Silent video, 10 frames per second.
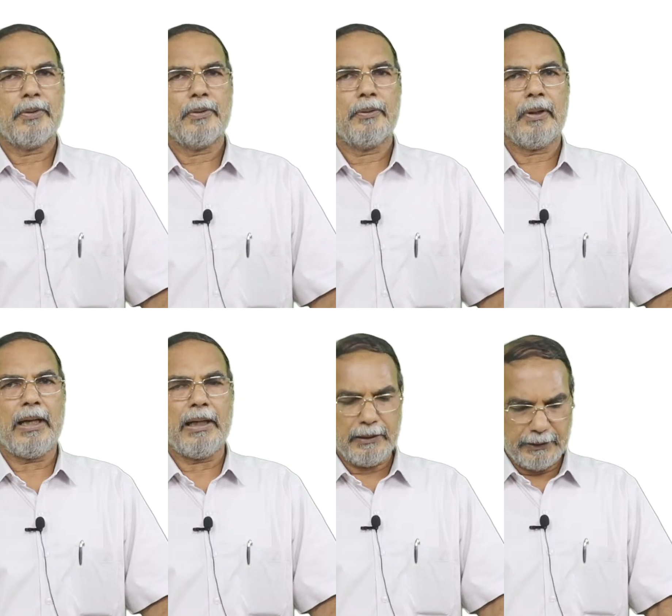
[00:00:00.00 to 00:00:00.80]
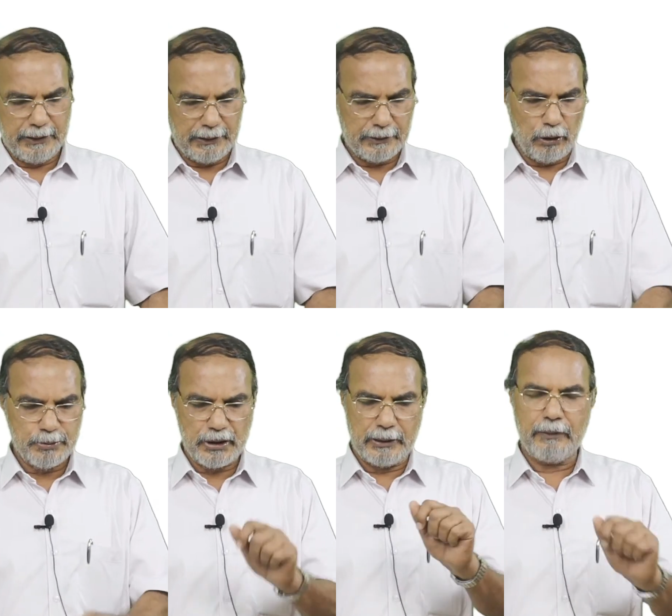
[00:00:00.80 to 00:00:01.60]
And here the
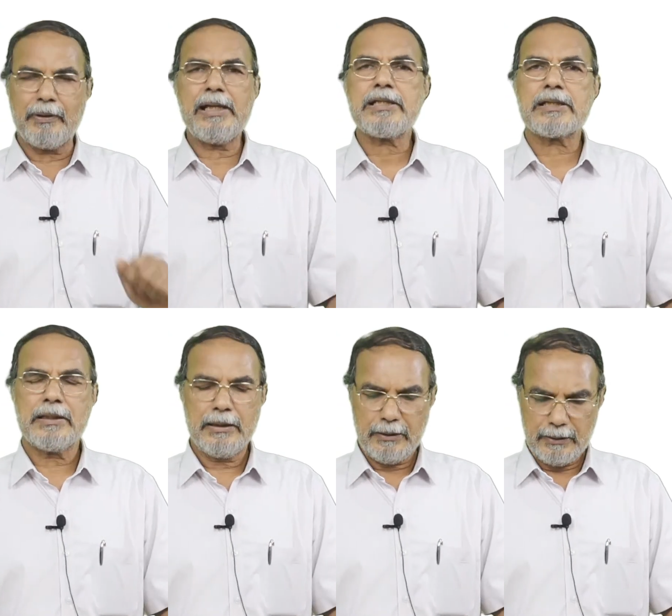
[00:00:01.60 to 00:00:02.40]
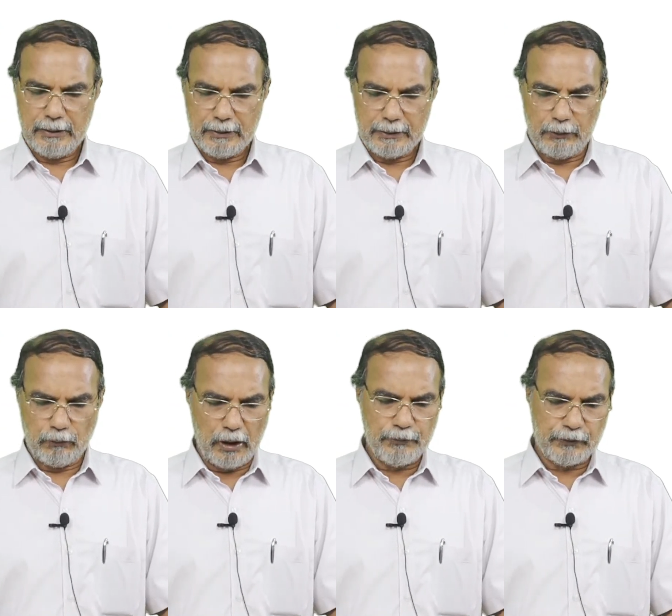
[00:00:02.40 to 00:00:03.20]
option given is the
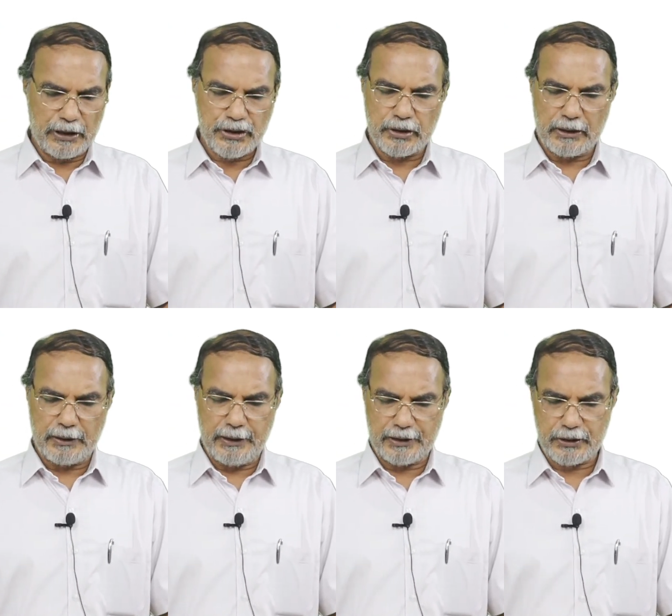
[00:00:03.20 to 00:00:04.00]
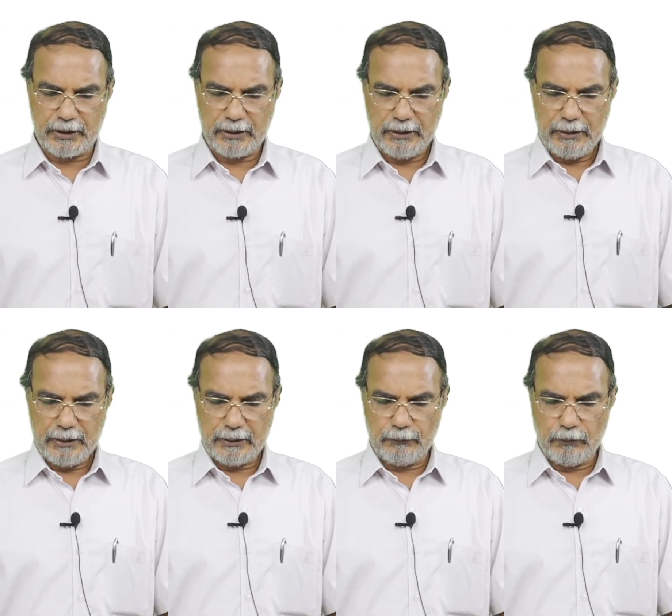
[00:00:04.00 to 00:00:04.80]
Wolff-Kirchner reduction.
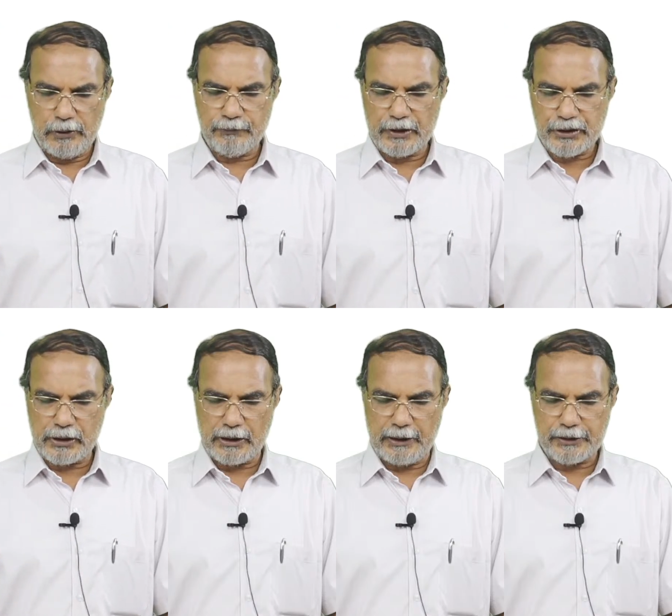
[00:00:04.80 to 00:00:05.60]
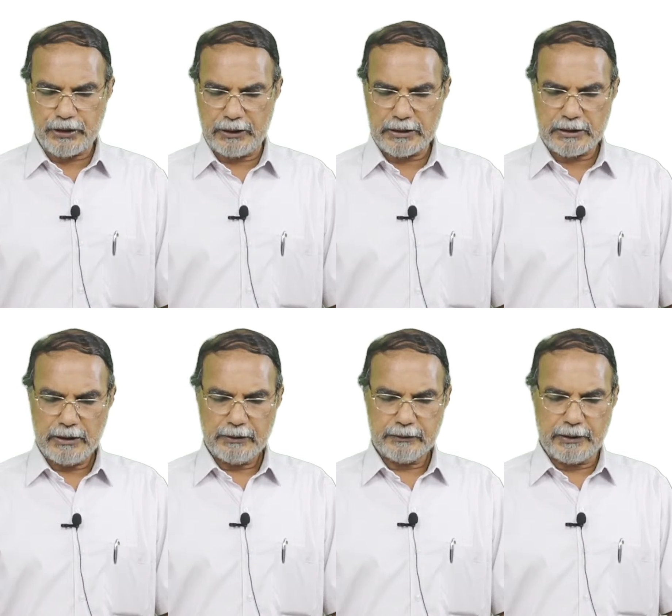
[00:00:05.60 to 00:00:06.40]
And the Wolff-Kirchner reduction is
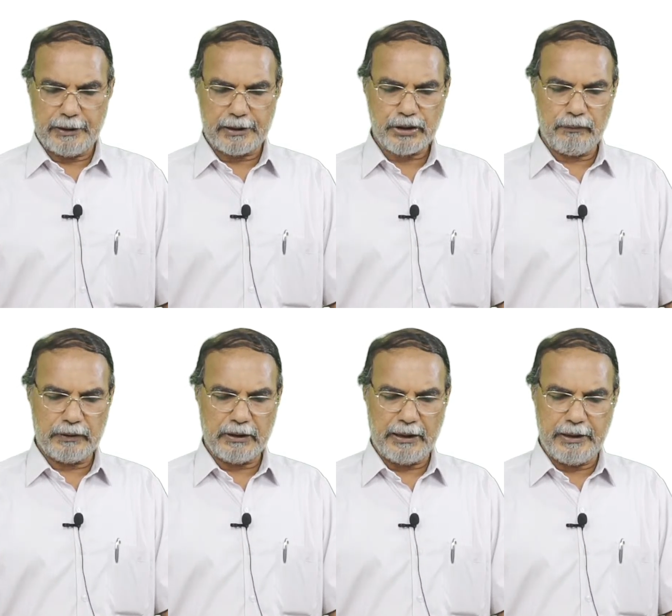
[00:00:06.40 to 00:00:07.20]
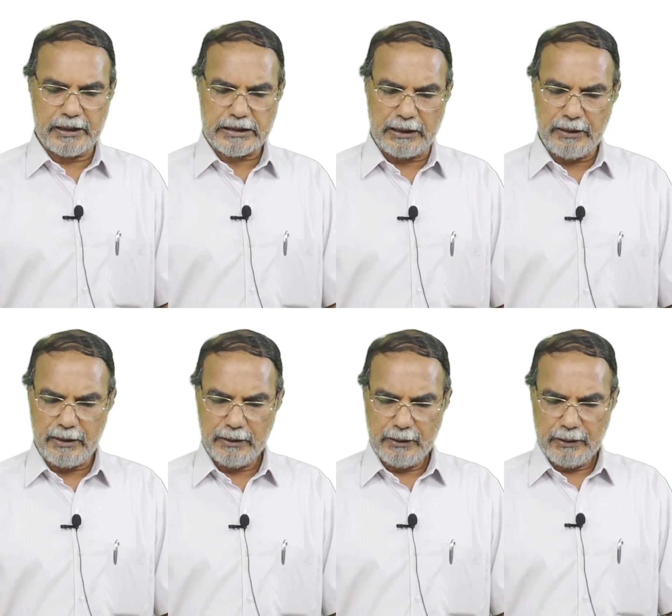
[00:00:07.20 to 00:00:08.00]
the reduction with the hydrogen,
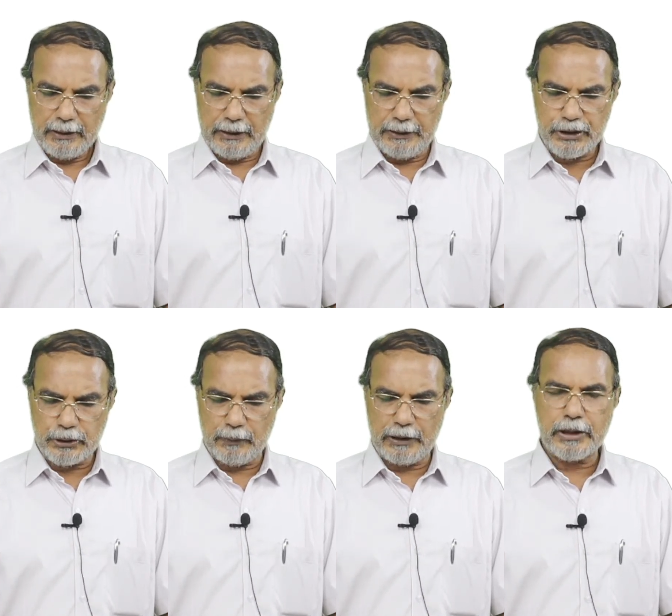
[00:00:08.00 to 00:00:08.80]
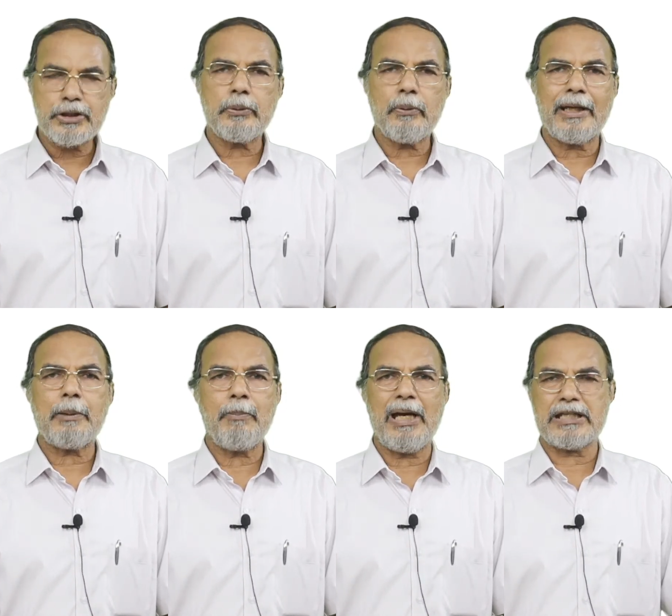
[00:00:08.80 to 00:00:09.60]
NH2, and a
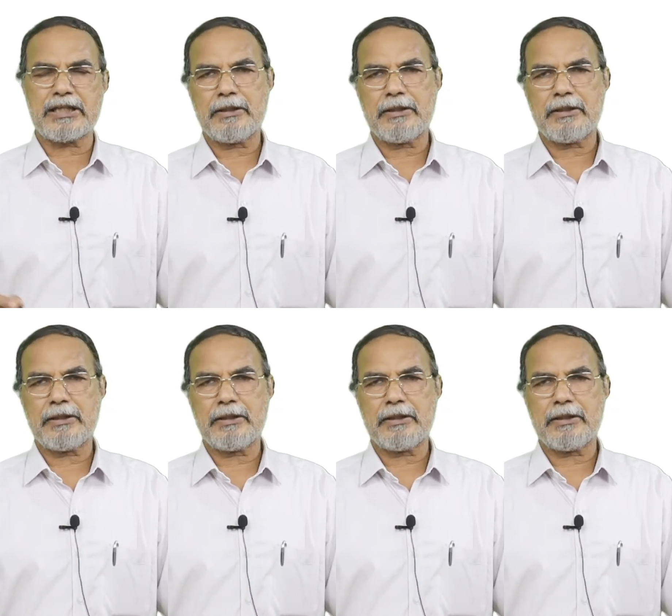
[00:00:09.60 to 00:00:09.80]
base.